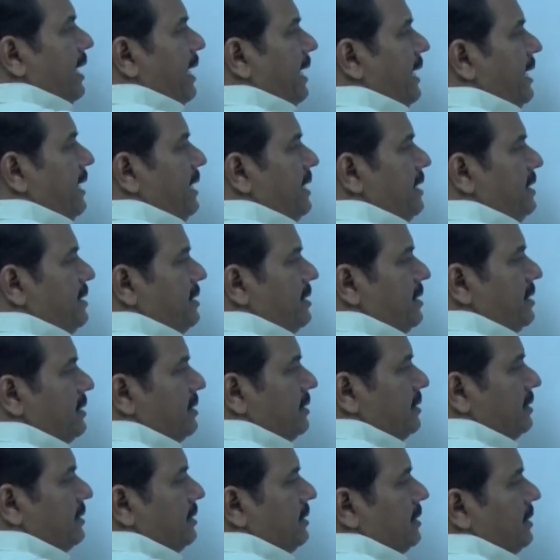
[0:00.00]
8
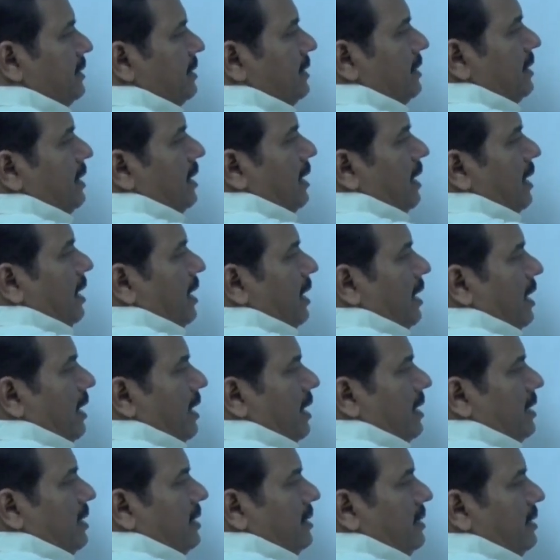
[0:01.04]

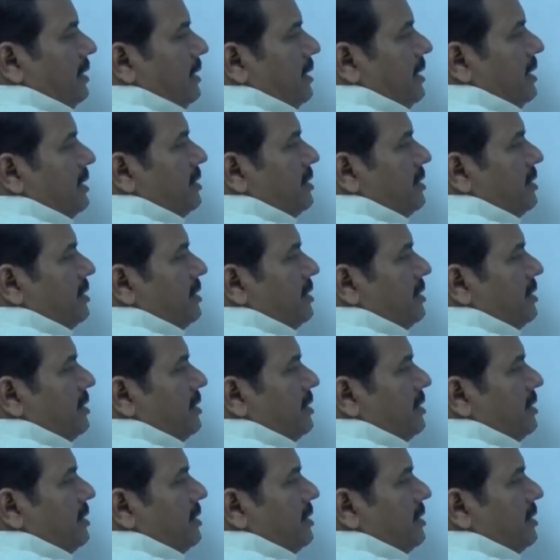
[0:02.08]
and the